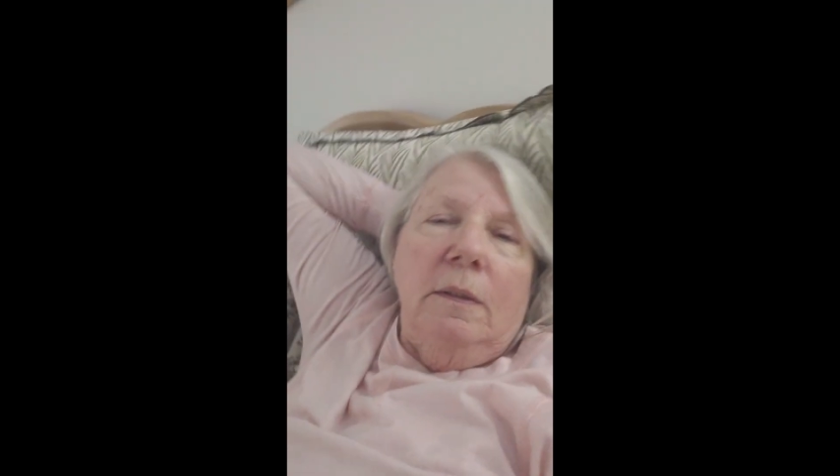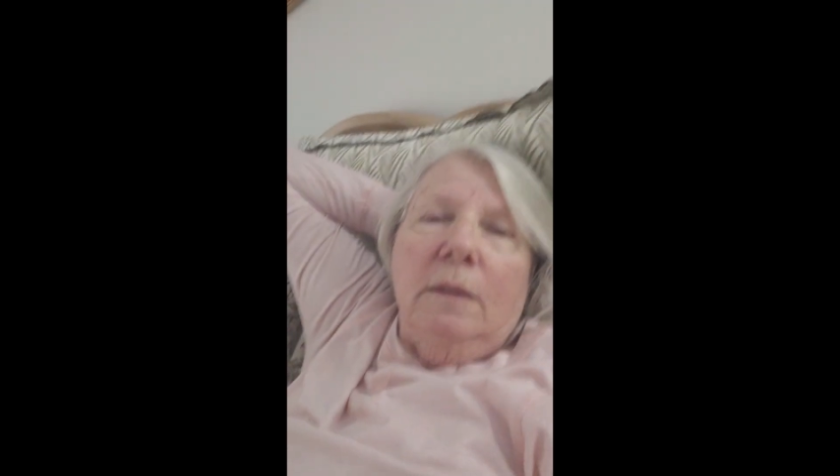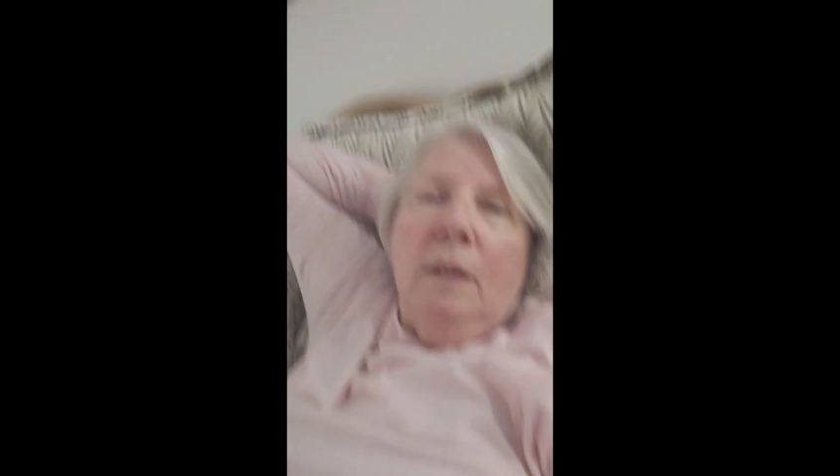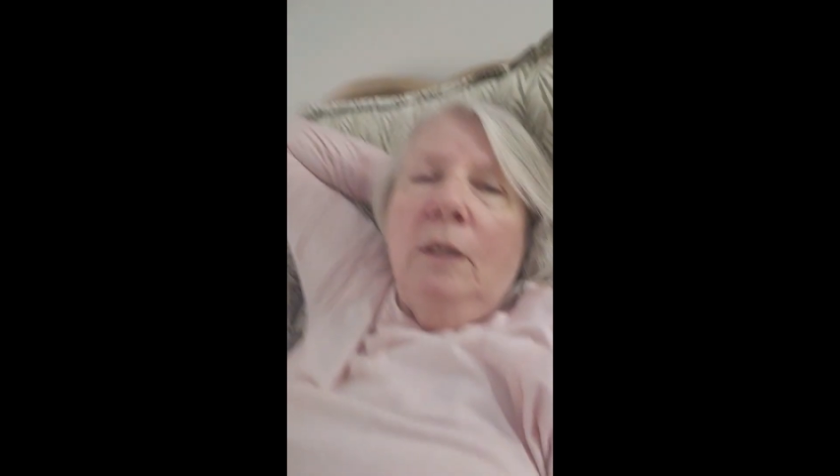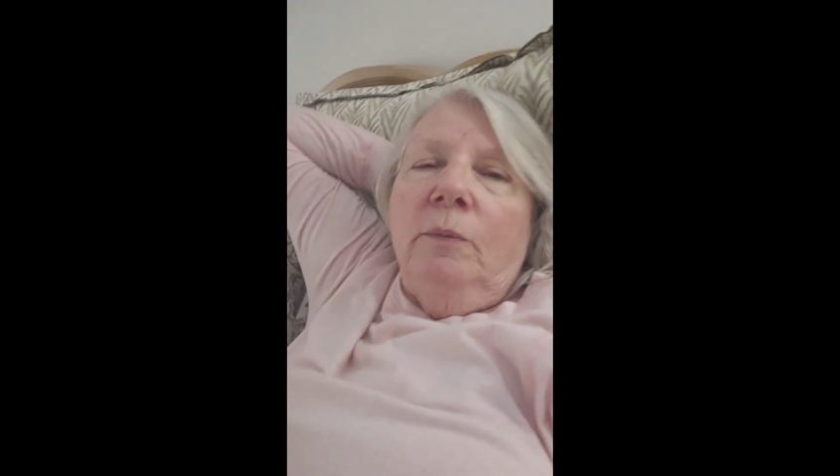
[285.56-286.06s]

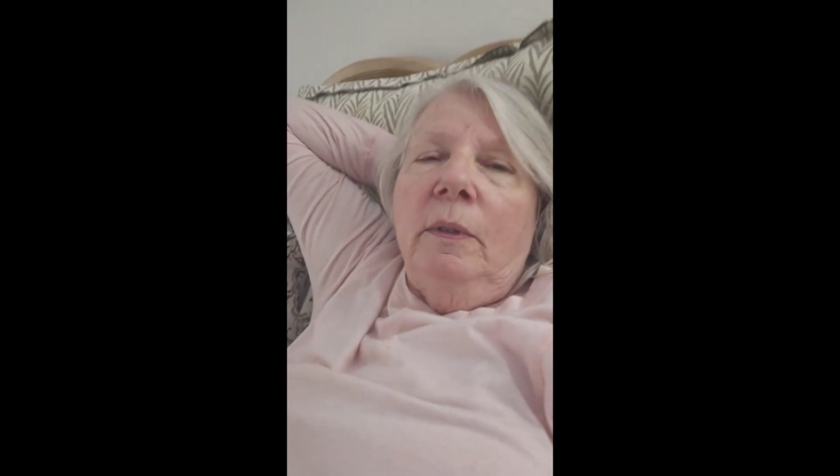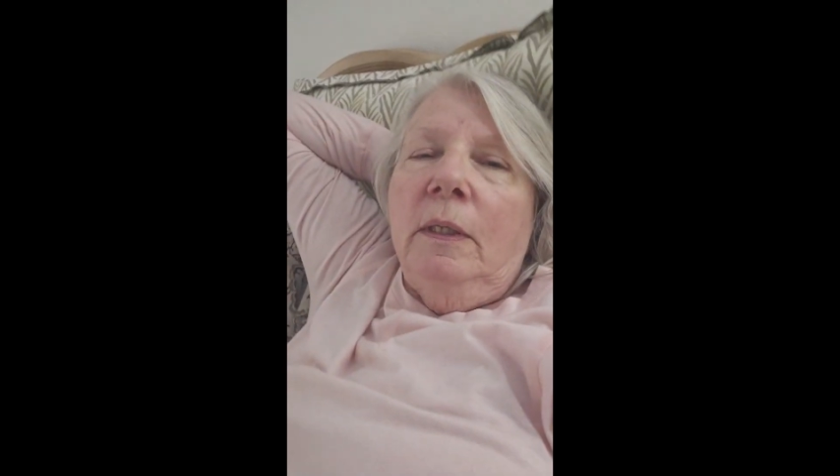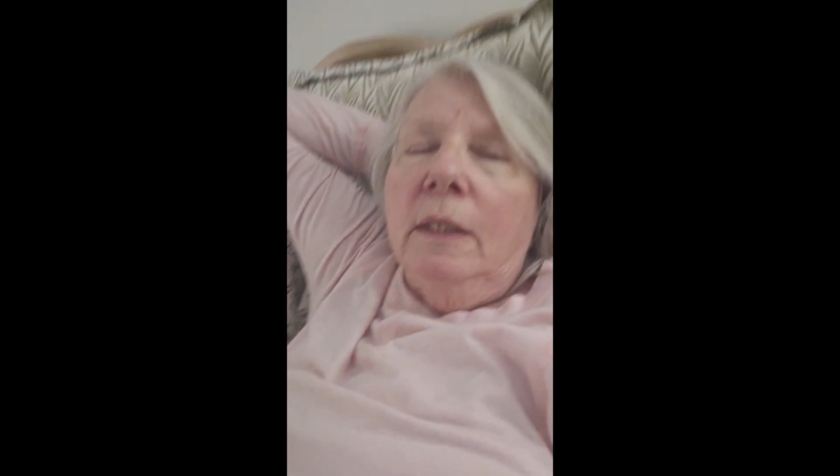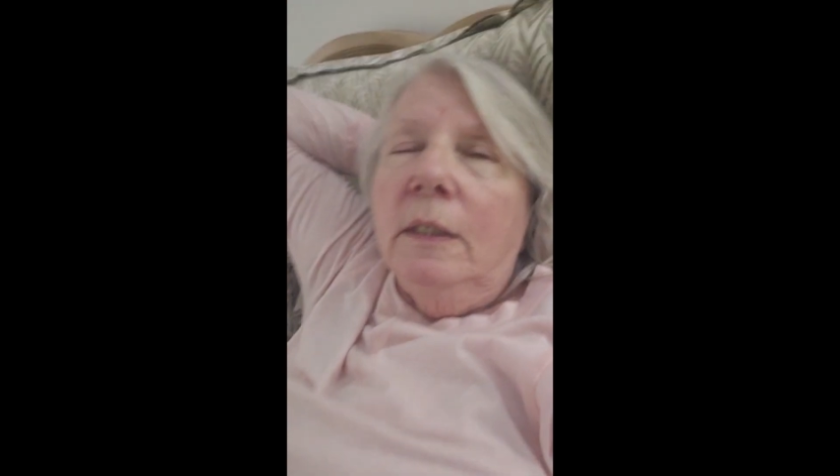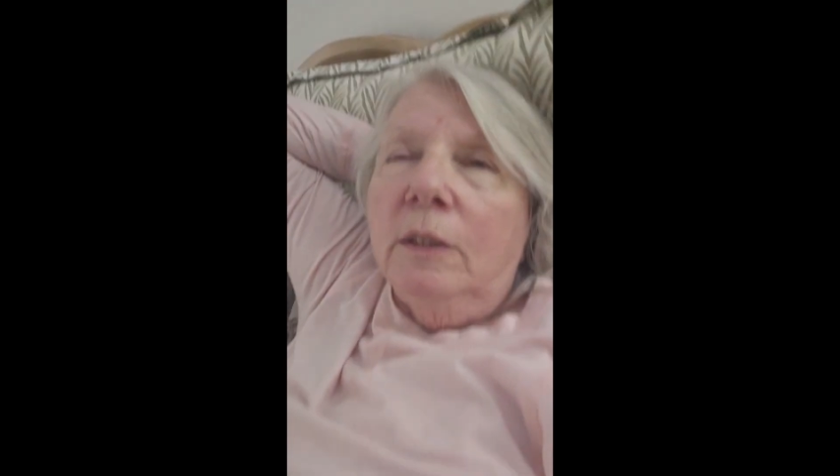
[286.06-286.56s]
anyway, an
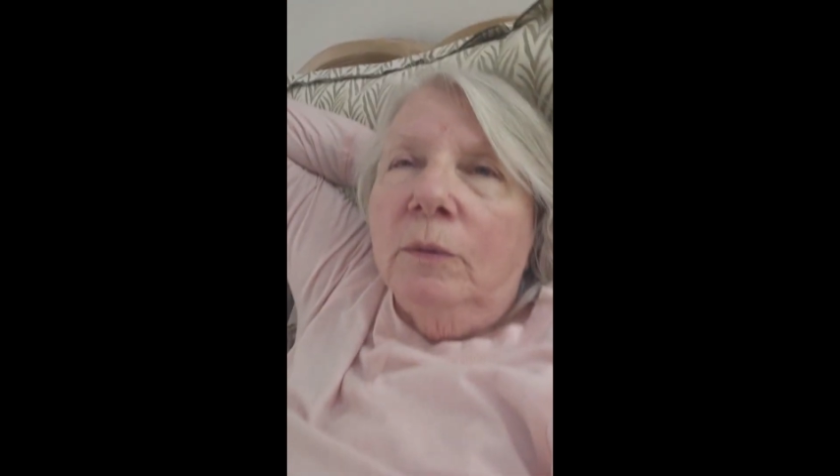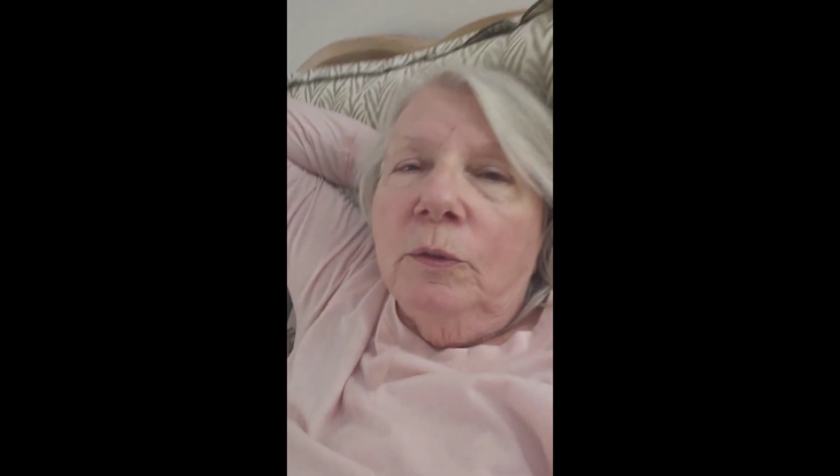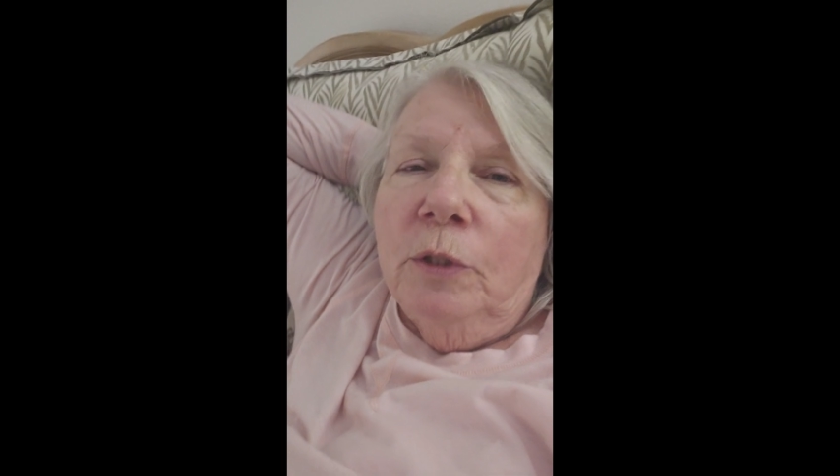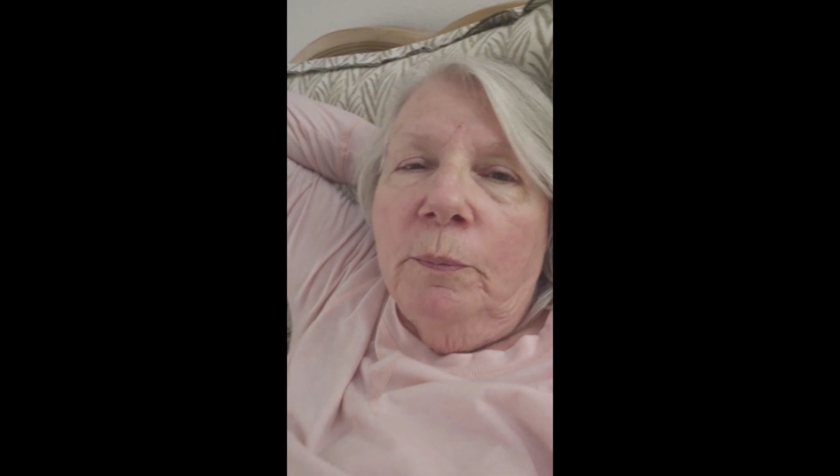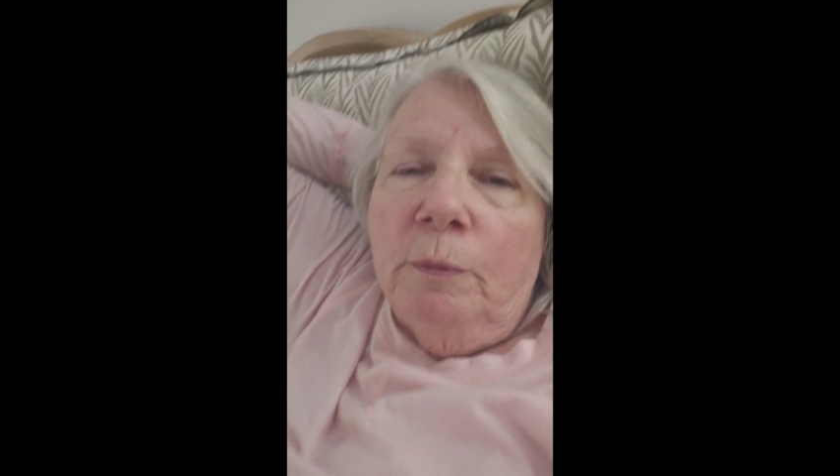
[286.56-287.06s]
idea will jump